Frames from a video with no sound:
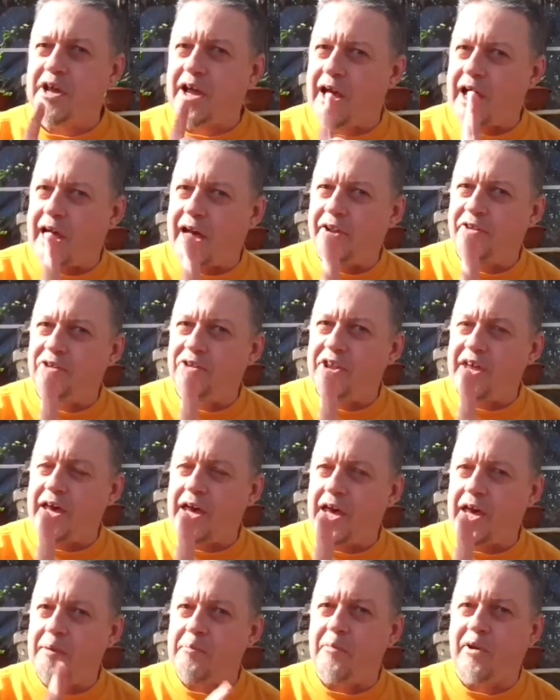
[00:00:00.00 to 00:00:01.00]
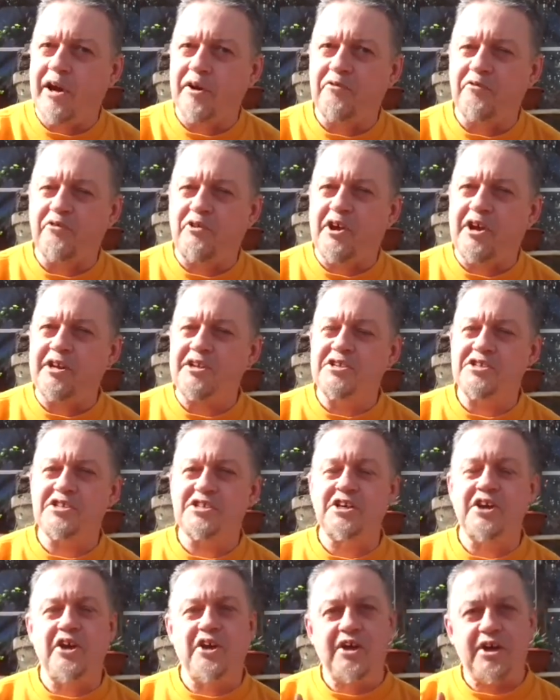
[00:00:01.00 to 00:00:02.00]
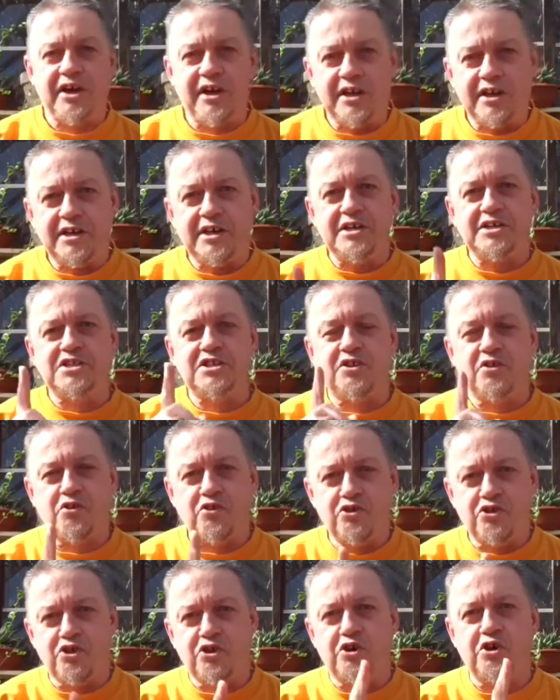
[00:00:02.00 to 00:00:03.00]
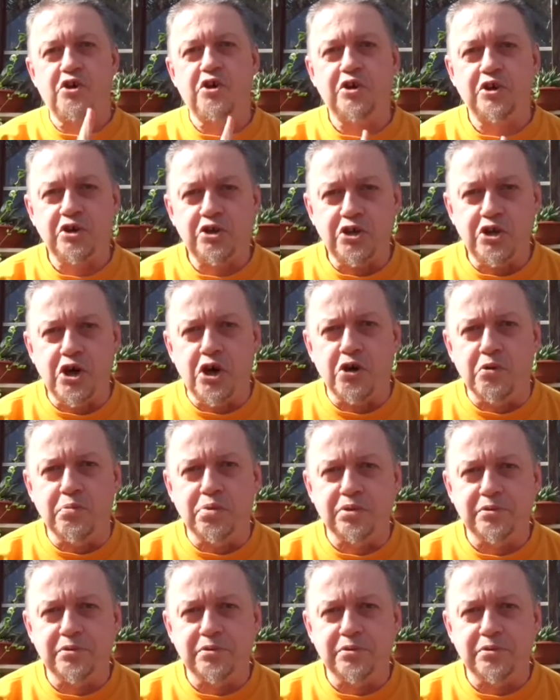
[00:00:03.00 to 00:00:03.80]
And there, my friends, is the nub.